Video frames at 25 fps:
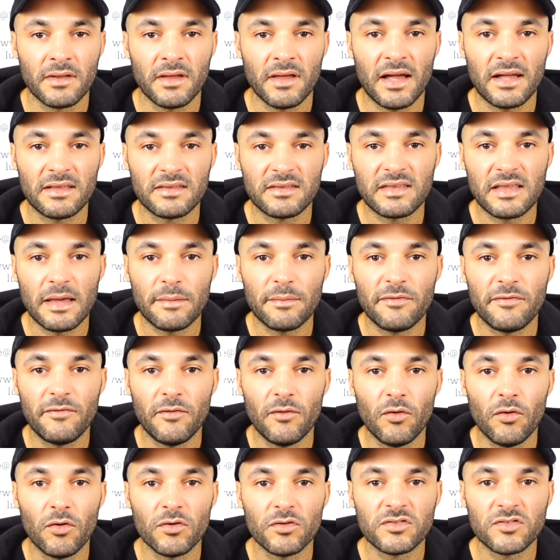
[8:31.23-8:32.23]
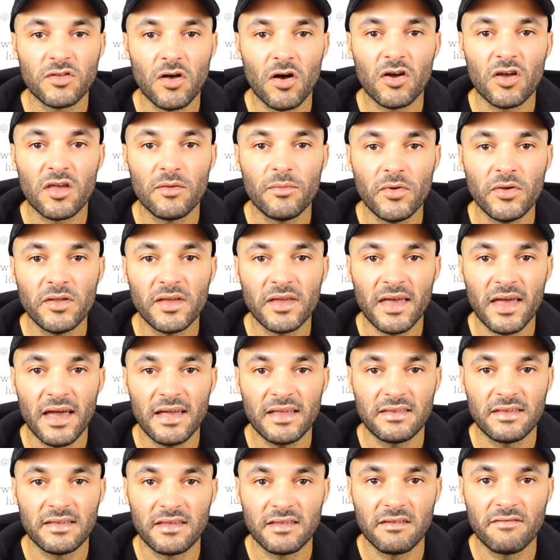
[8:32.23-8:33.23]
And step 4, start
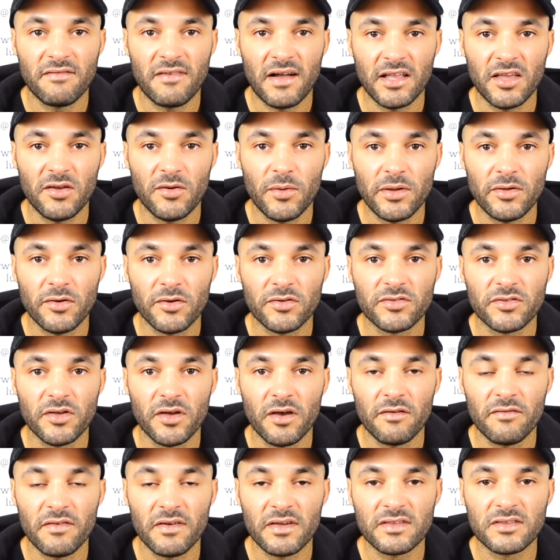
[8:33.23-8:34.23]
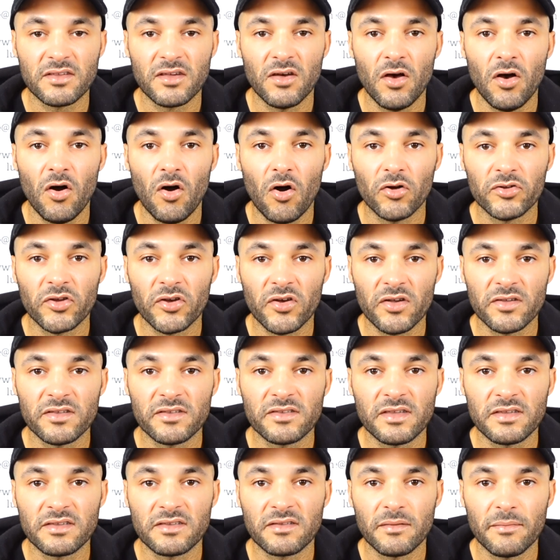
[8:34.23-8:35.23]
communicating the value in your service on a
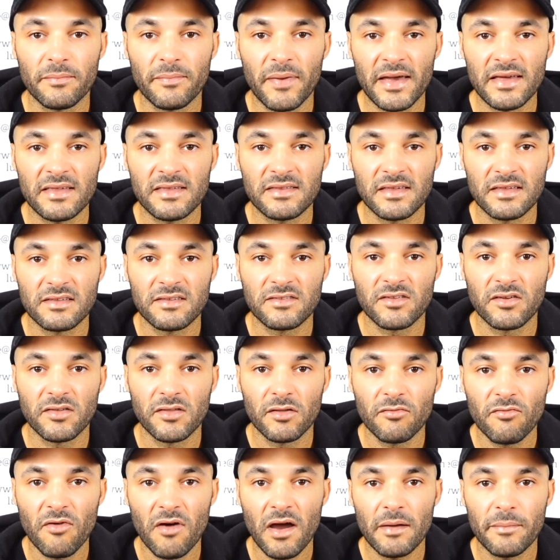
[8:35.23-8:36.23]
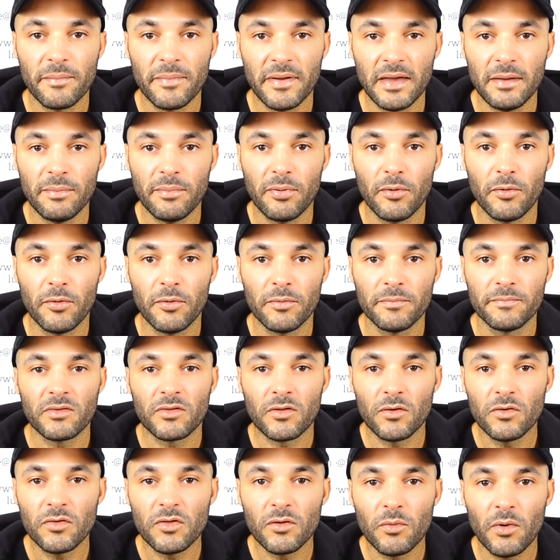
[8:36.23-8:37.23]
consistent basis to the right people.
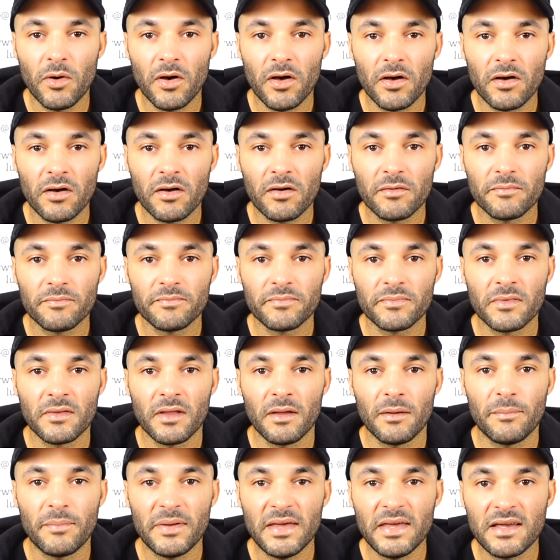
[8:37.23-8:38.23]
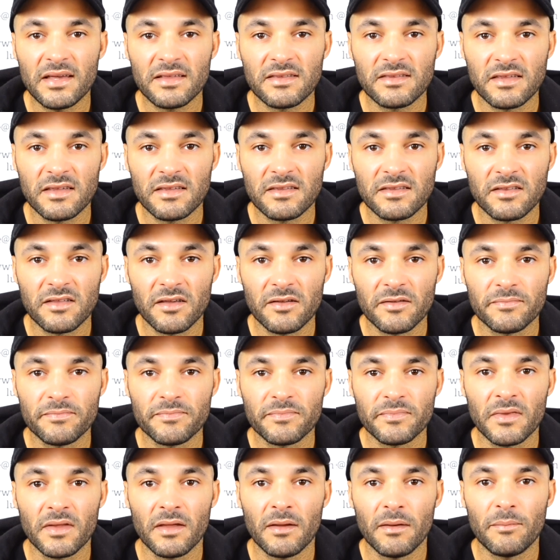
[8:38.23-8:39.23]
Do the work, be consistent,
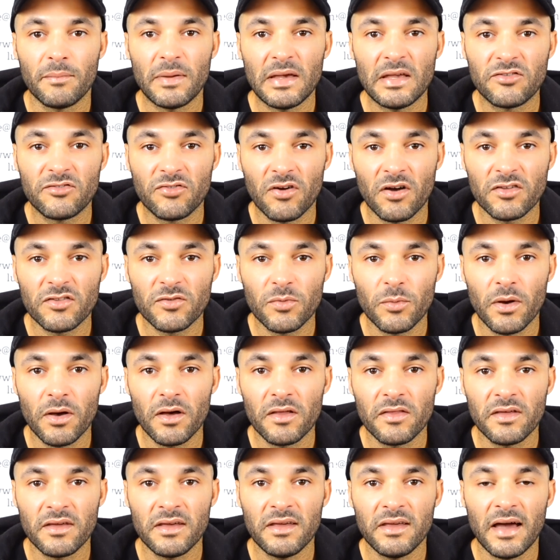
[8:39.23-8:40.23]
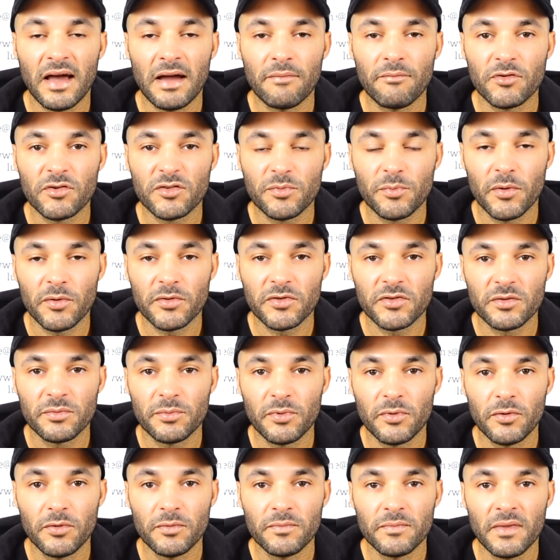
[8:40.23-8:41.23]
be trustworthy and
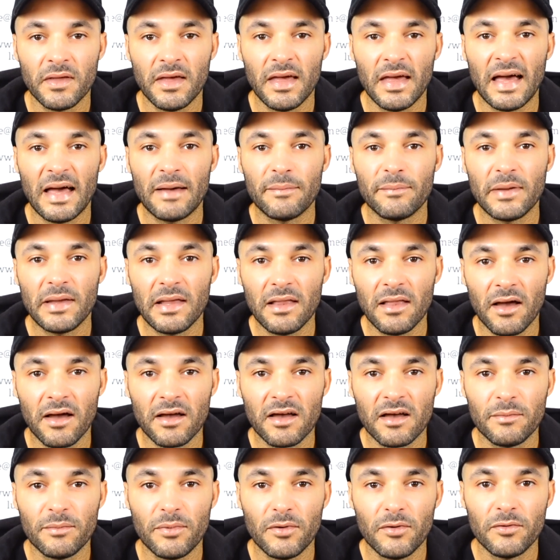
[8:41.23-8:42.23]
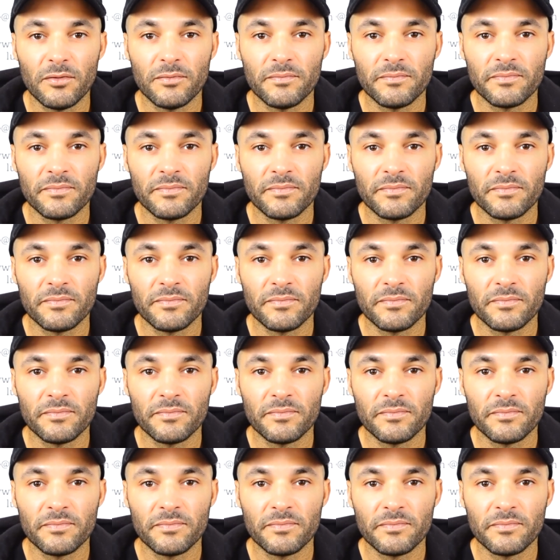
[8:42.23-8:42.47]
responsible, and be likable.